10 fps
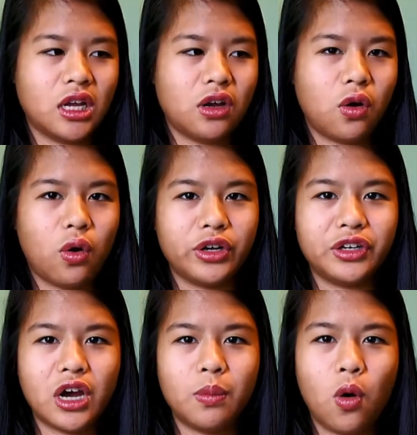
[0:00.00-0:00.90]
or you
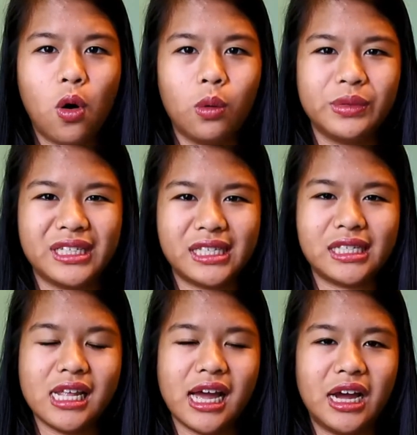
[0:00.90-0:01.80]
come home,
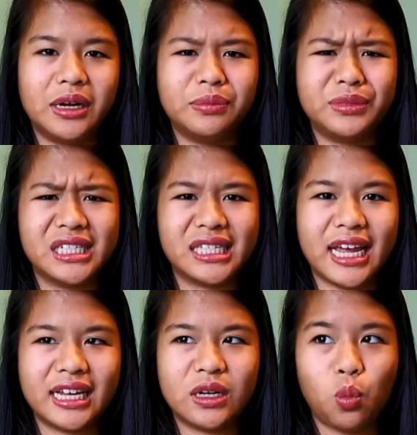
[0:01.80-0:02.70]
um, just
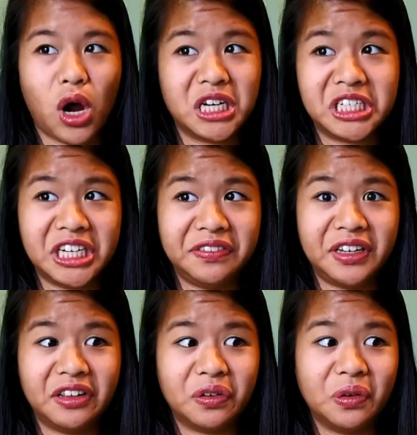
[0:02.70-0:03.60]
like watch T
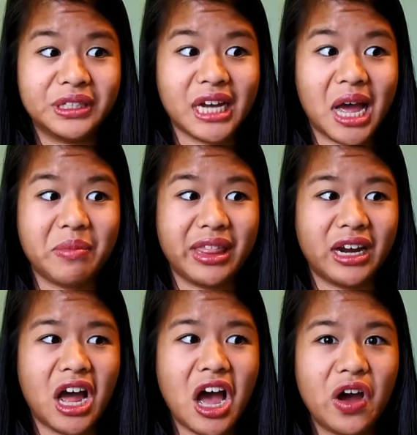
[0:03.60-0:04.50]
V the whole time, and
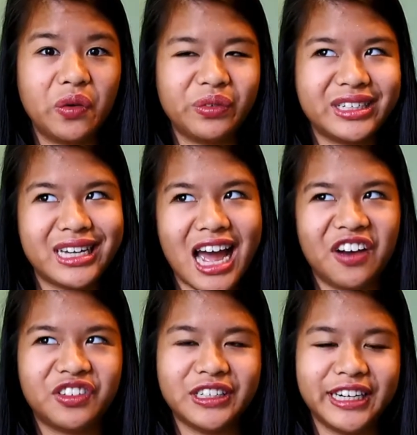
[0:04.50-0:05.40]
then, oh,
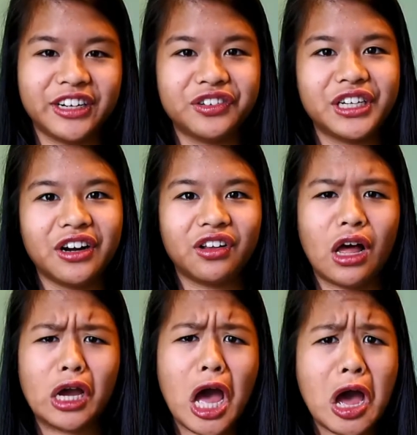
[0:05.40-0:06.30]
after dinner, ten
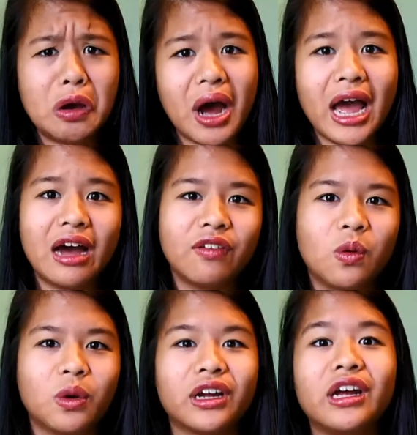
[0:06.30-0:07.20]
o'clock, oh, I have
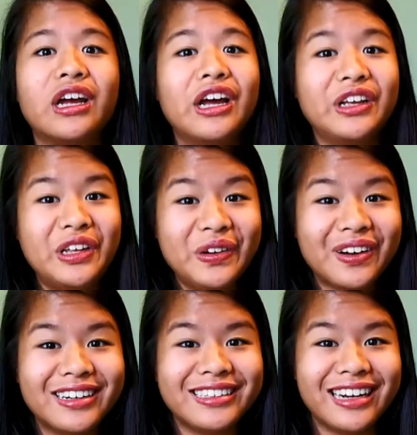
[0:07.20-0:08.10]
homework. You
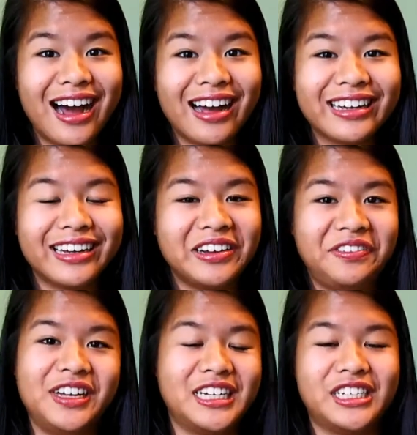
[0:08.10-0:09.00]
are not going to
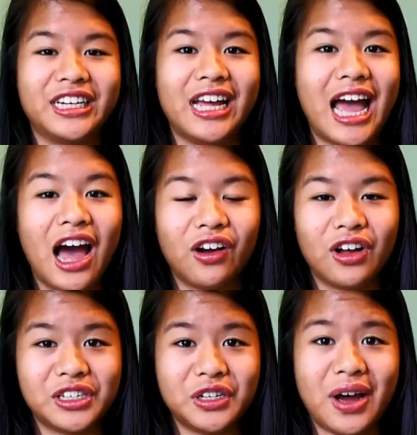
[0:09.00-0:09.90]
finish it at
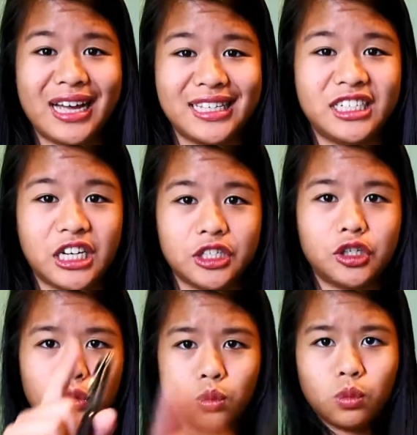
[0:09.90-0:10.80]
all, so I suggest you